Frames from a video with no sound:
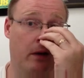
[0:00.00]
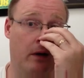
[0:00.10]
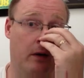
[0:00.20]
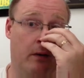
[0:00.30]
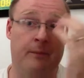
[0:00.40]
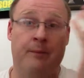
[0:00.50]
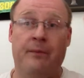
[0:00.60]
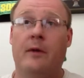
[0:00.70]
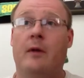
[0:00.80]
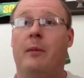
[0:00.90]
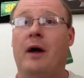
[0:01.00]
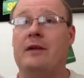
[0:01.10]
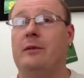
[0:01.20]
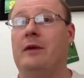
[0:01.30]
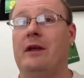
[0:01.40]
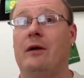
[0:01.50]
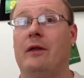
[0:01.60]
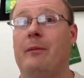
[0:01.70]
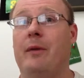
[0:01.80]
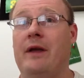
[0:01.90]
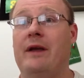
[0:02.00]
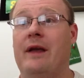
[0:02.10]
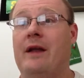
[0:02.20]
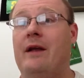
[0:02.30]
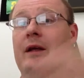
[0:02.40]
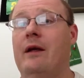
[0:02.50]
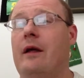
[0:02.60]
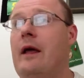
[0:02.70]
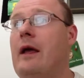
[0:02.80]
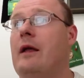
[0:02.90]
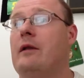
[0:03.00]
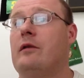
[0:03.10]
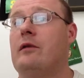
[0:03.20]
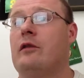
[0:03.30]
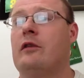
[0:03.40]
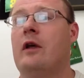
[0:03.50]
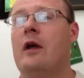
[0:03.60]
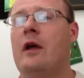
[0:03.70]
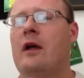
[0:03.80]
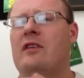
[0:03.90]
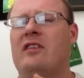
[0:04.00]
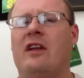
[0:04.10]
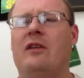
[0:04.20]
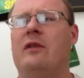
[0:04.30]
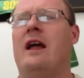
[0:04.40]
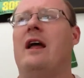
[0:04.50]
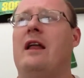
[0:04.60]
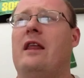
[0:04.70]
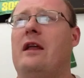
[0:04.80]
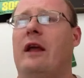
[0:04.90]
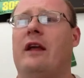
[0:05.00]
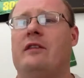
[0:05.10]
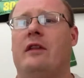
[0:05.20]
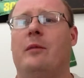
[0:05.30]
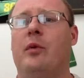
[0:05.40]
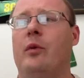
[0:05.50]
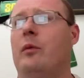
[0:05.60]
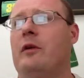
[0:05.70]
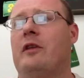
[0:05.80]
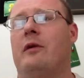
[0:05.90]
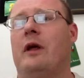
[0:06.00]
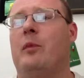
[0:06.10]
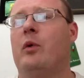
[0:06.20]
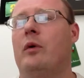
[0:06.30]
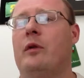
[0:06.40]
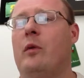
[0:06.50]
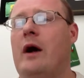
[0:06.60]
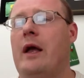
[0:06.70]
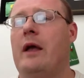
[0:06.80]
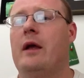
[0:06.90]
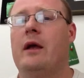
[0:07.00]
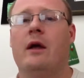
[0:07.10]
um, possibly get on the bike again and just just kind of do that and then like i said the pool with the pool at the y